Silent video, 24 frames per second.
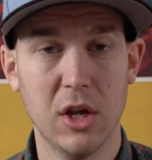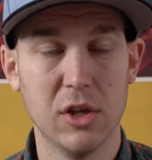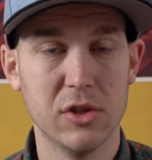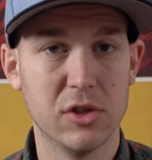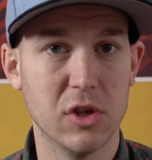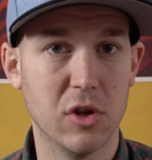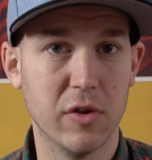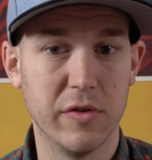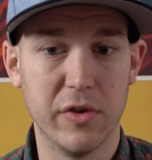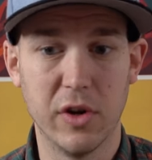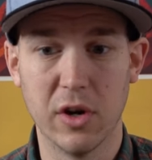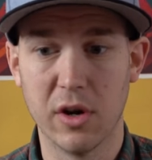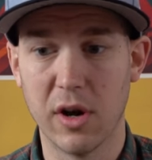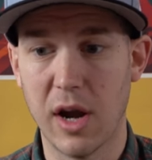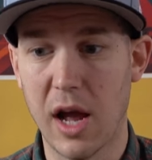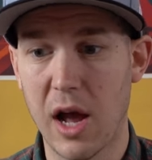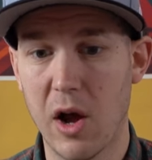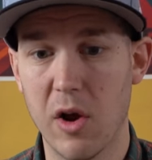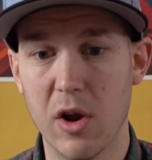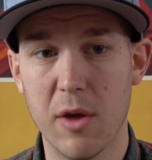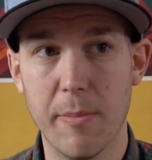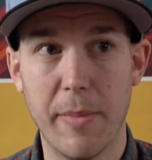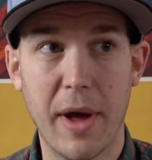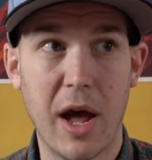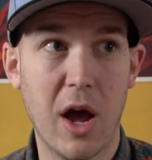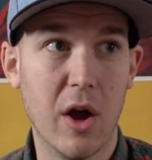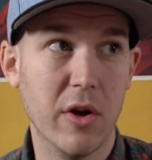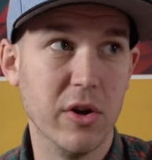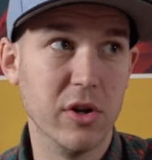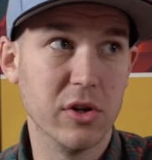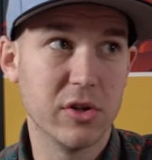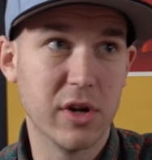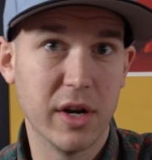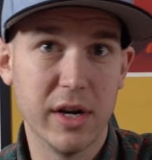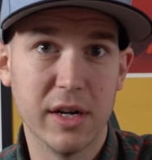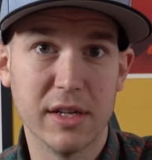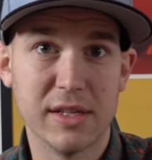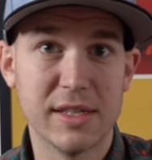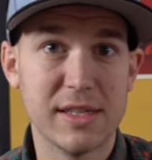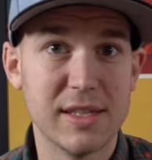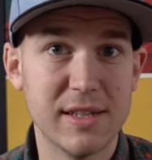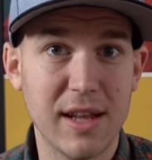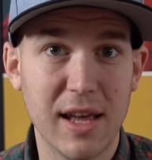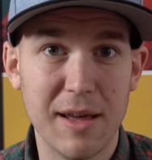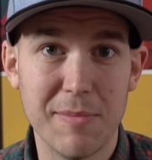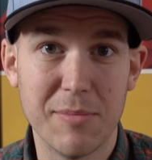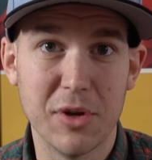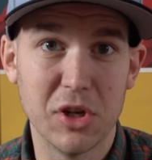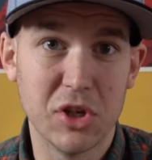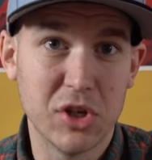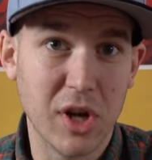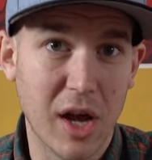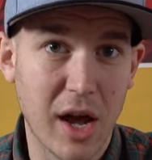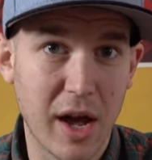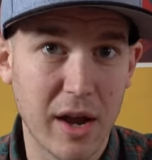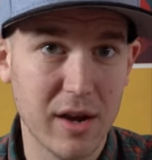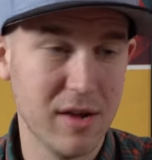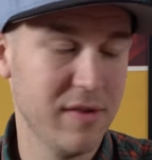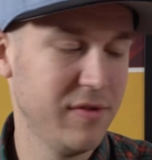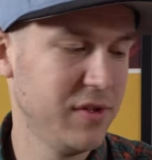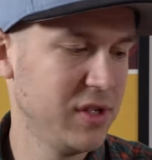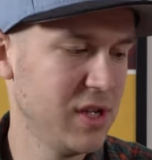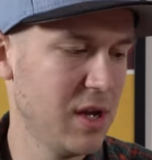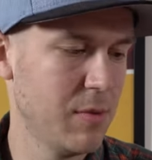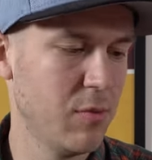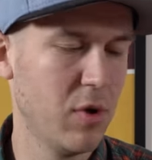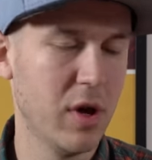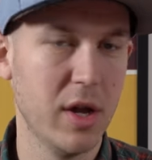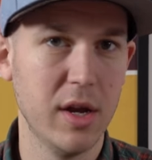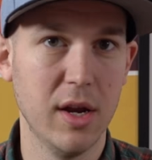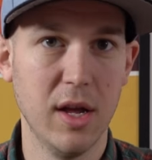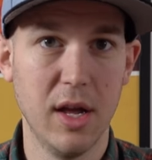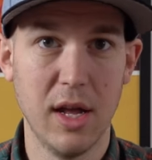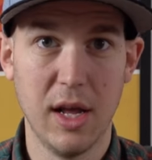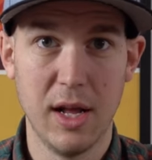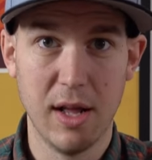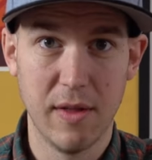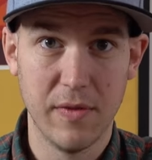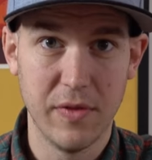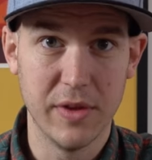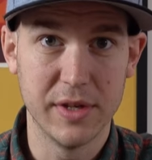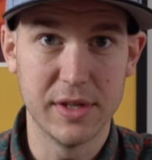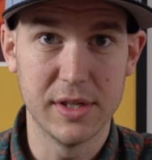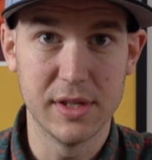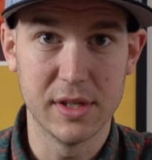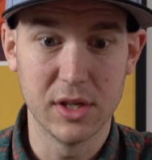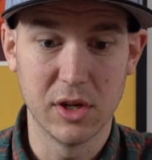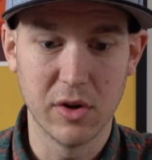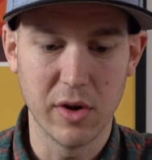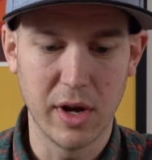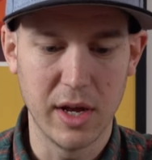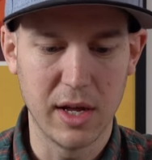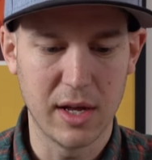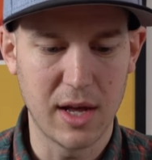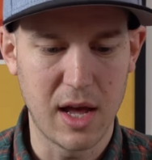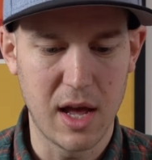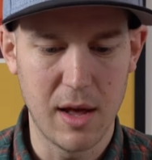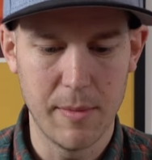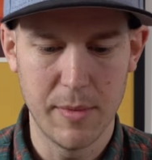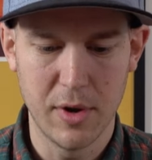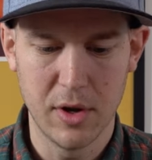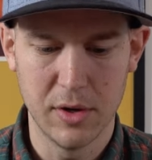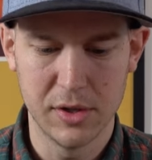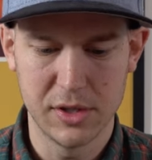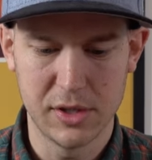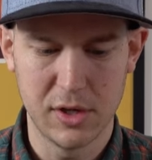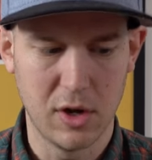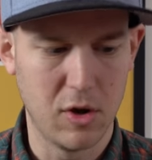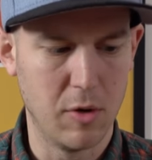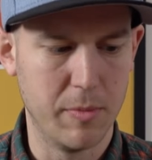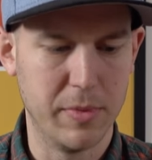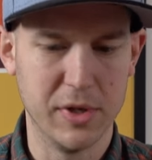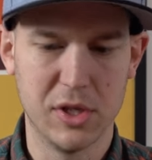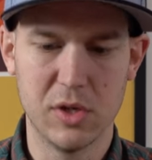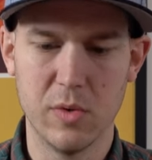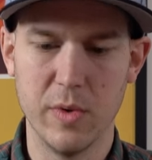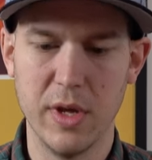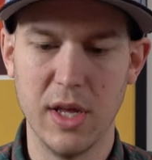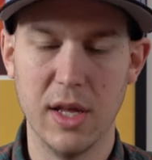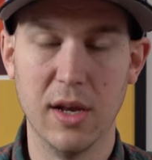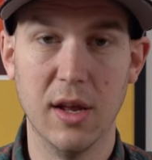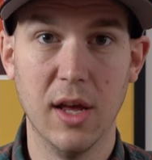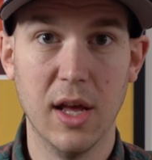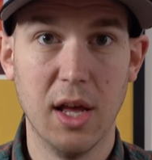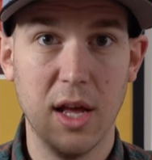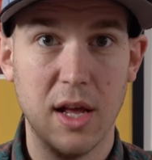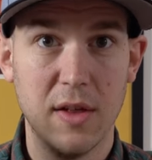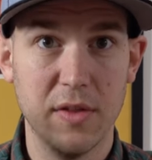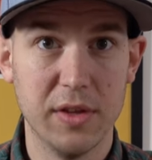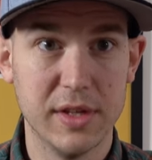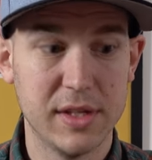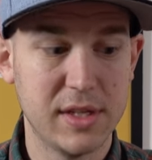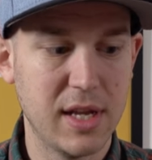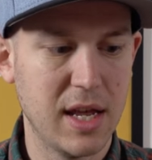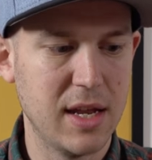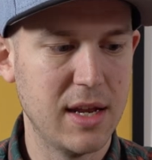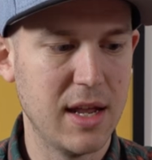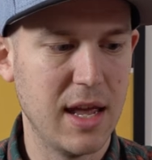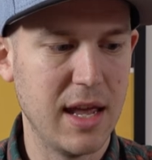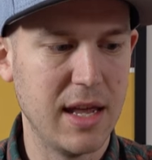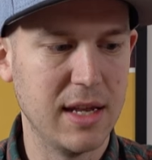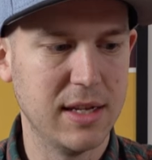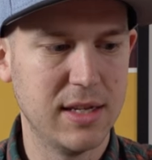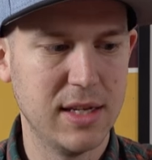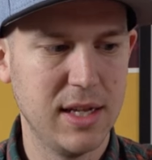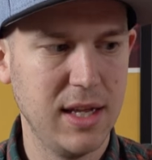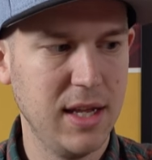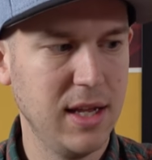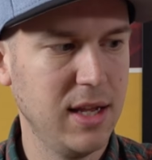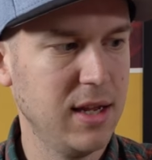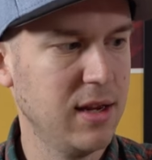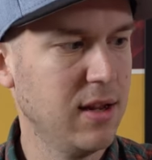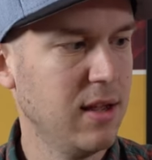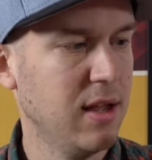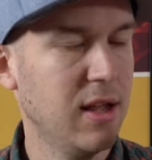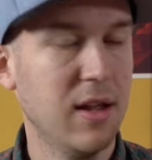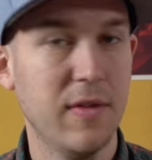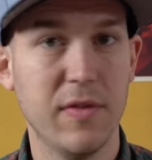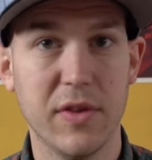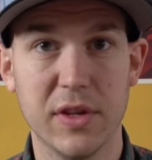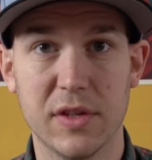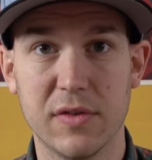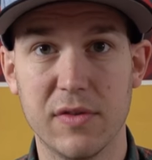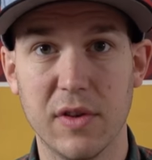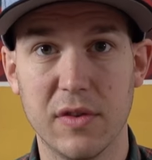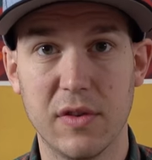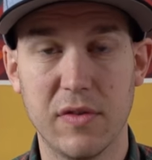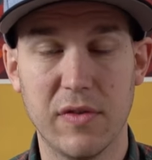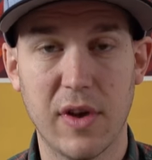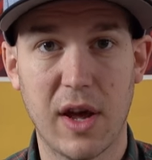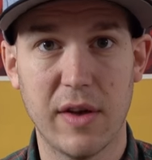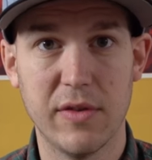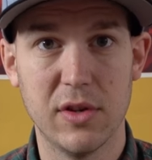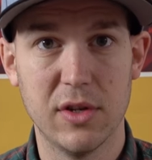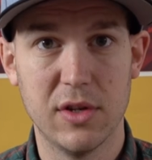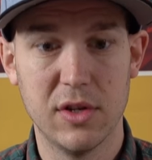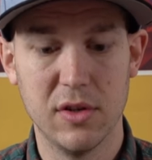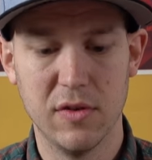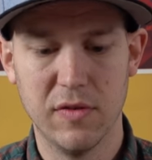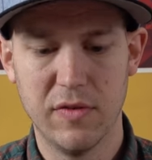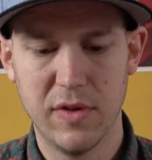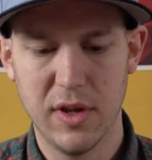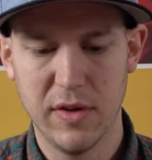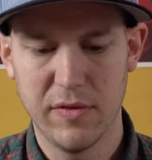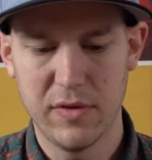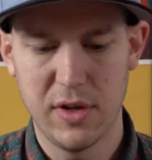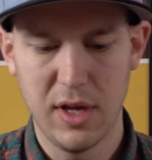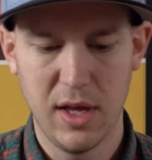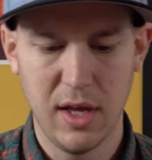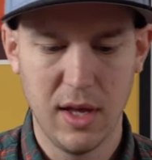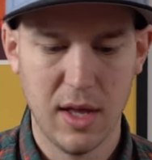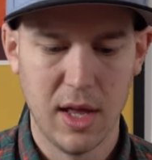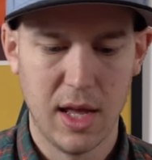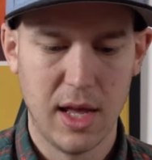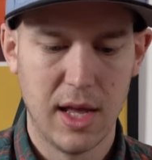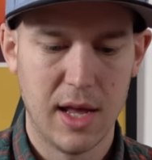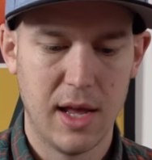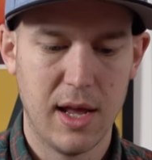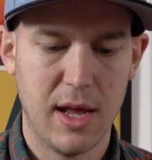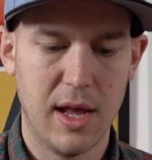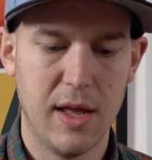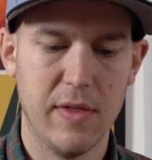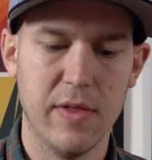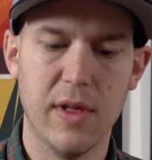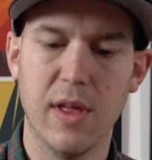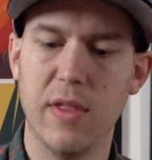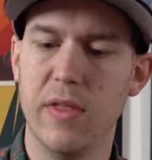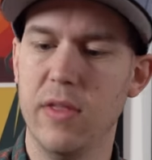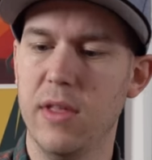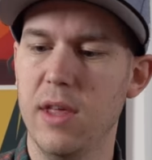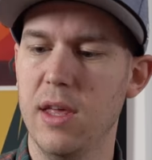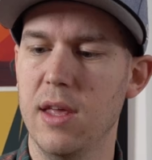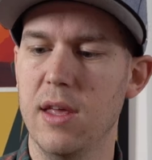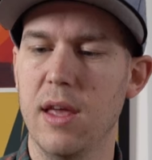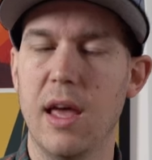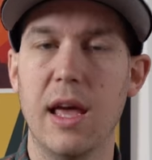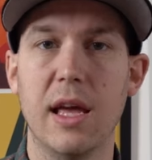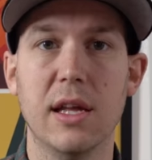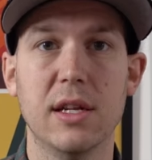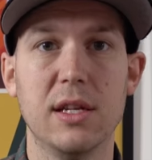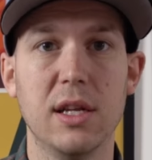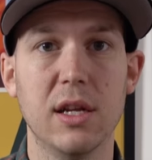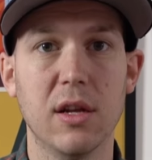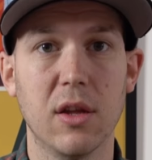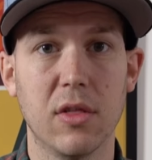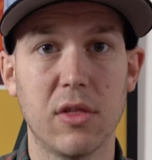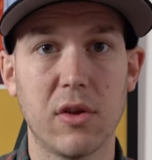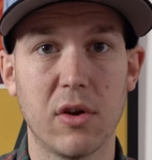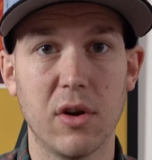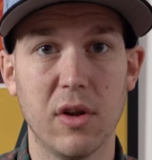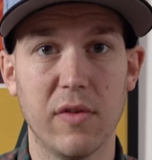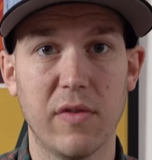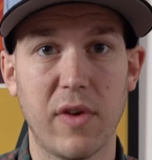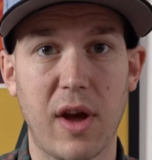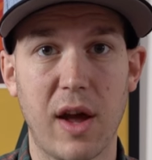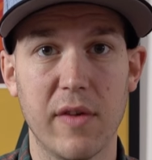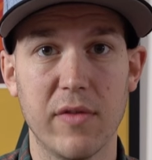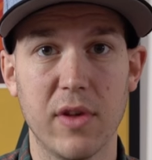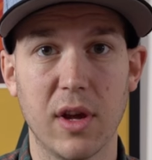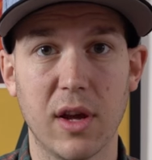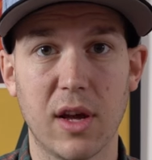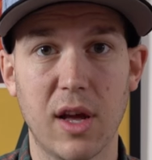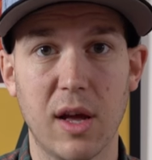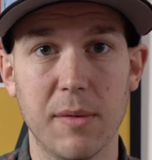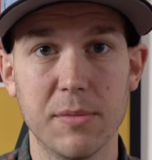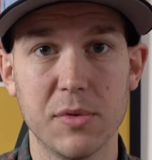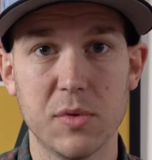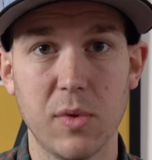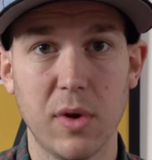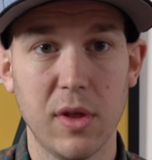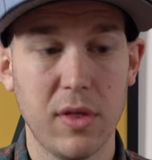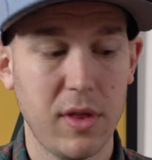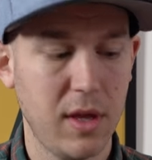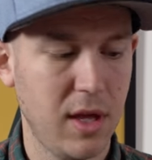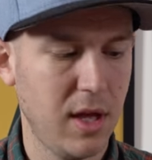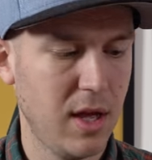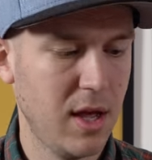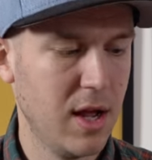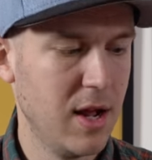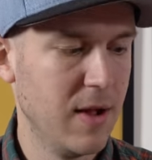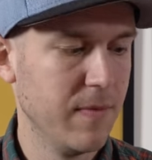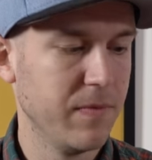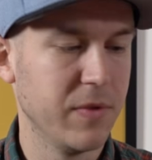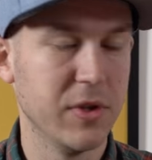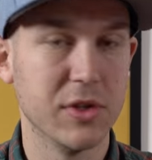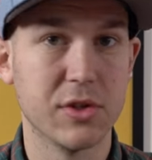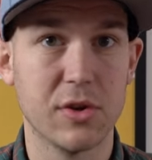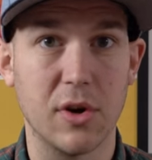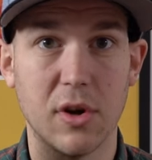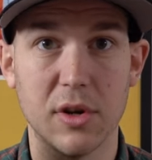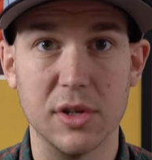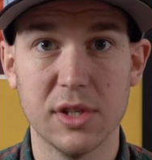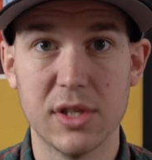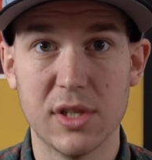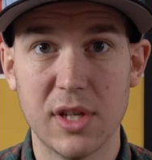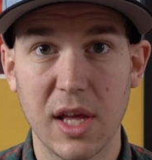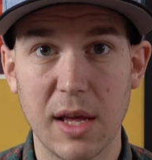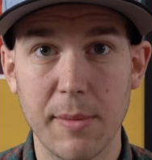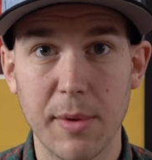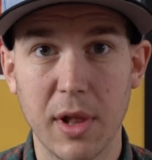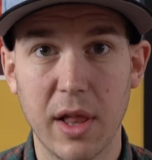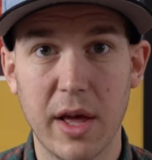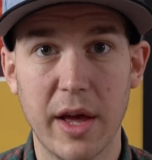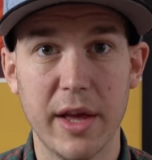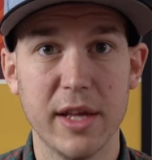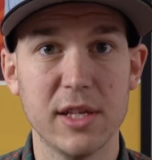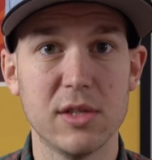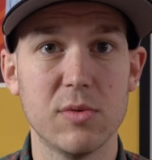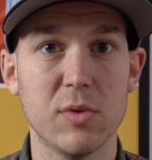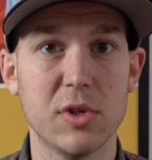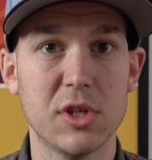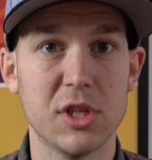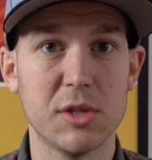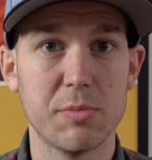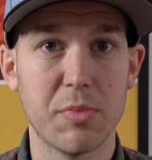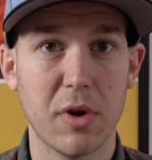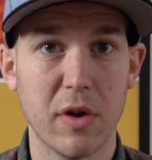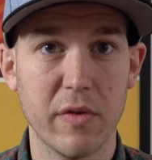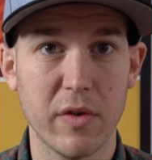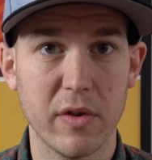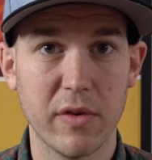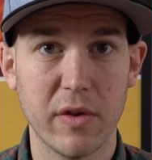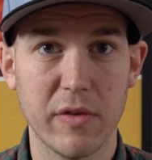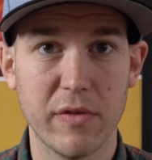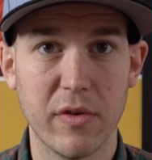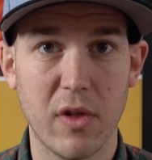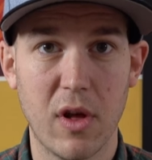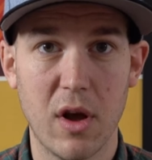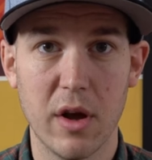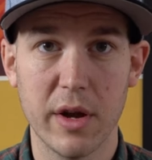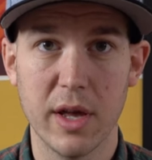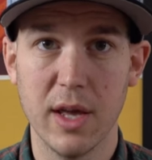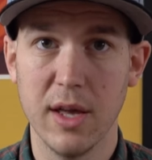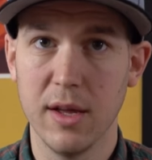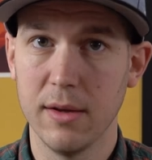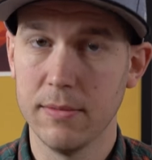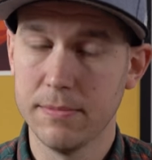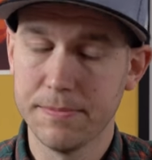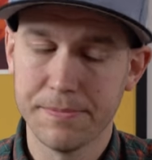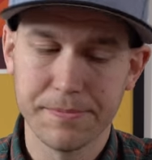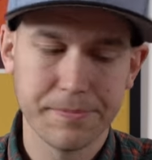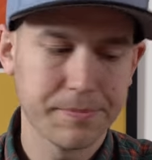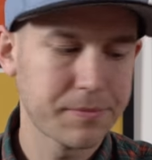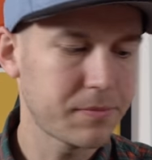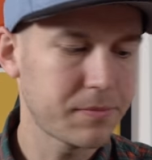So if you're out and about and you're trying to snipe a shot of someone, this is a great combo. So between this 10 to 18, this 55 to 250, and then the 18 to 35 that comes with it. These are all stabilized, which is perfect for vlogging,